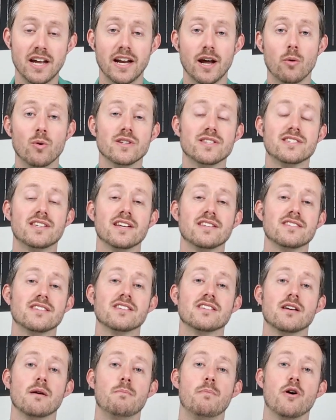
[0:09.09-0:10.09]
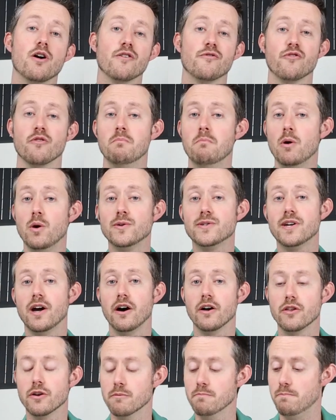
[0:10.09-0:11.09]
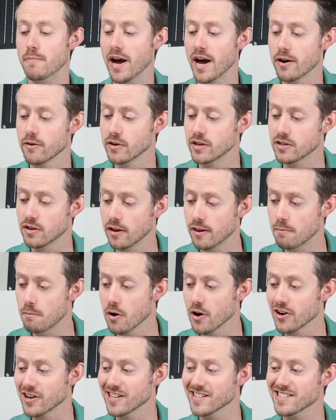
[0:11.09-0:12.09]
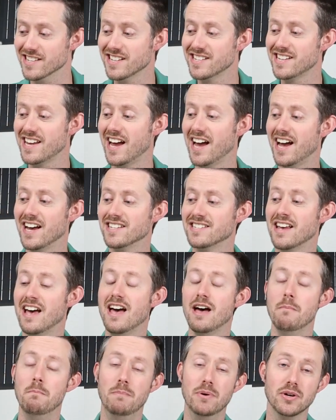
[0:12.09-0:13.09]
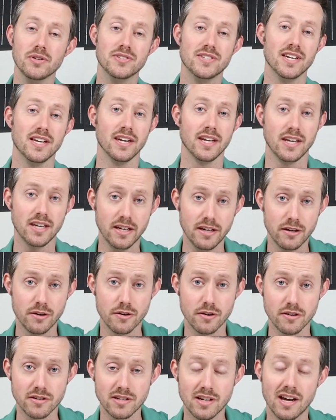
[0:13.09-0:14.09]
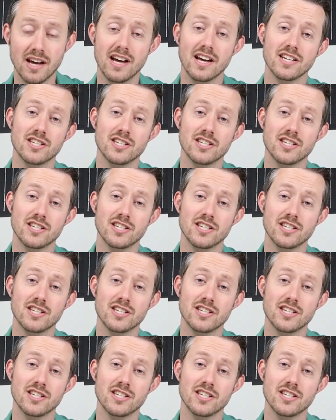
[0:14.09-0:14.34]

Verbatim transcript: Now what sets this apart from most other batteries on the market is this has built-in heaters,